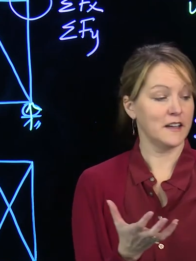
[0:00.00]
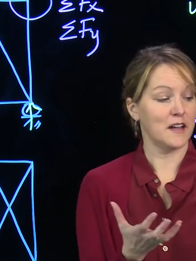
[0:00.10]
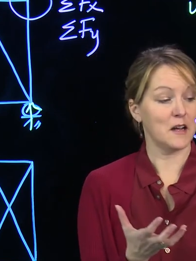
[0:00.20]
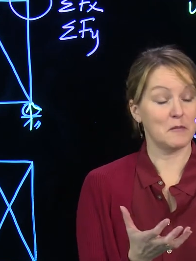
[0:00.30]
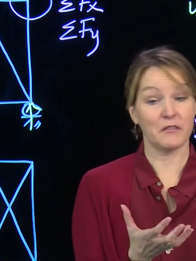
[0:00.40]

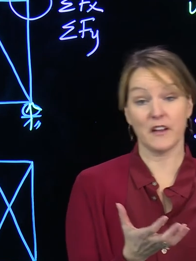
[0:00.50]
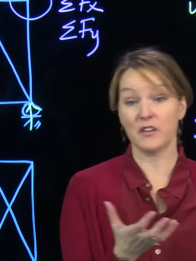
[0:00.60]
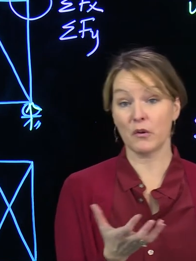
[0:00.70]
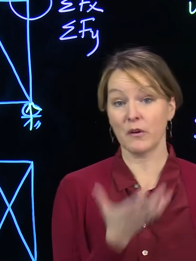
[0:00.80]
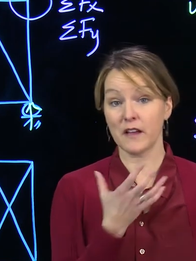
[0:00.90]
Um, if I
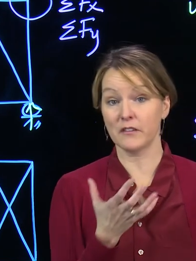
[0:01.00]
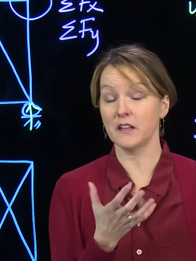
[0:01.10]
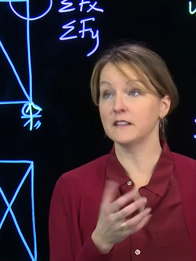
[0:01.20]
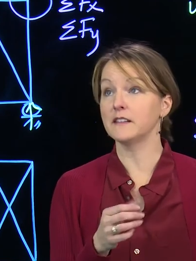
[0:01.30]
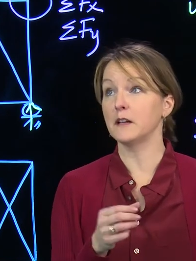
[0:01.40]
don't have an
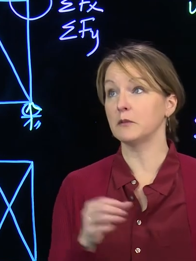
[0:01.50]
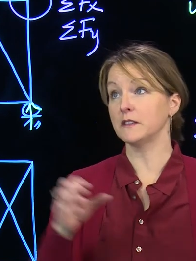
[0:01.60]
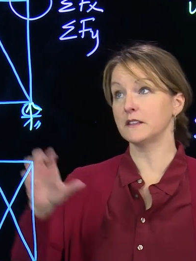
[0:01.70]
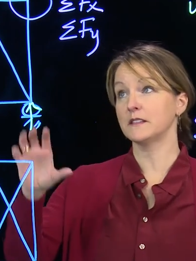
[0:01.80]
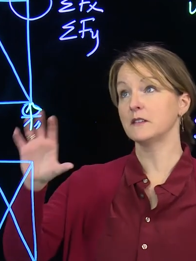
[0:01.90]
unstable
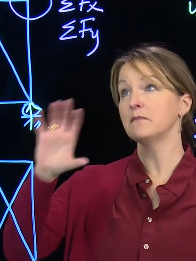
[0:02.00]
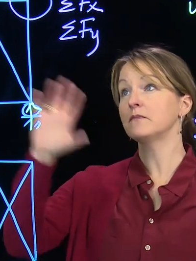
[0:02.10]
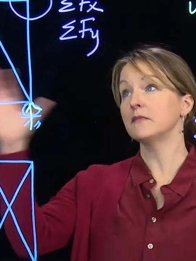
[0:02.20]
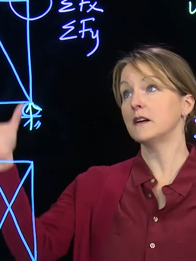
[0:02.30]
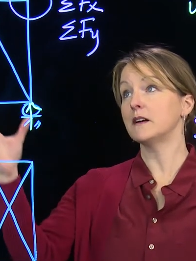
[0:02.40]
system,
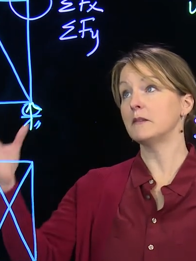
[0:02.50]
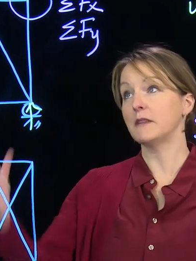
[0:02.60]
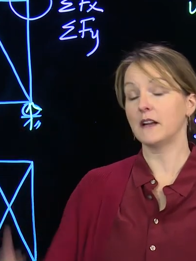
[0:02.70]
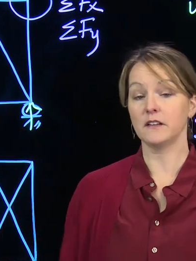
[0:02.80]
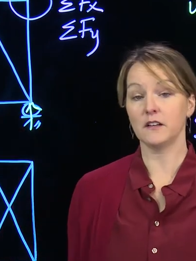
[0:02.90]
um,
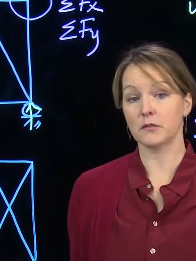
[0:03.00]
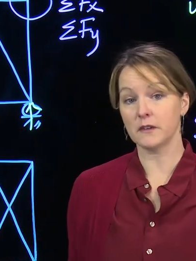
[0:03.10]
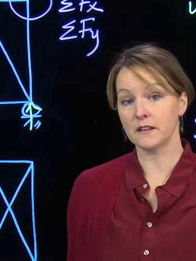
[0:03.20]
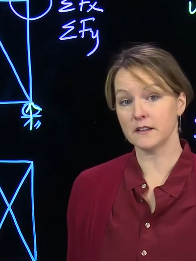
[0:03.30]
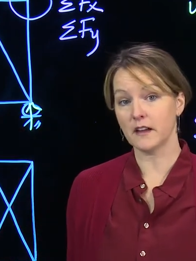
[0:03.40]
and I'll need to
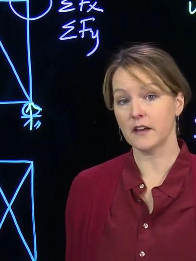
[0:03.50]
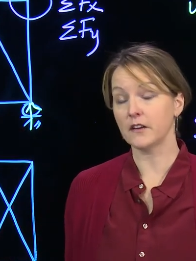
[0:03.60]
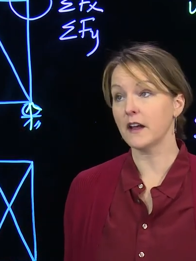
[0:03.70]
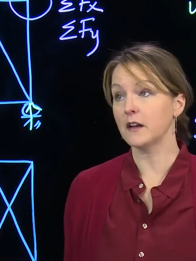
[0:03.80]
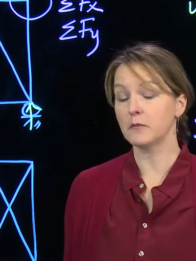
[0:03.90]
redesign
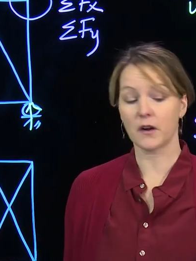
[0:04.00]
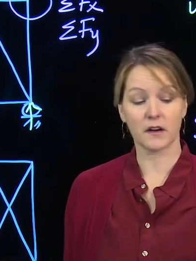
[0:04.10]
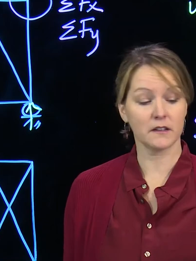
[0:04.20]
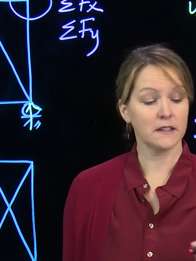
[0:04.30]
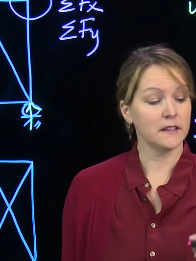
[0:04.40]
or add a bar.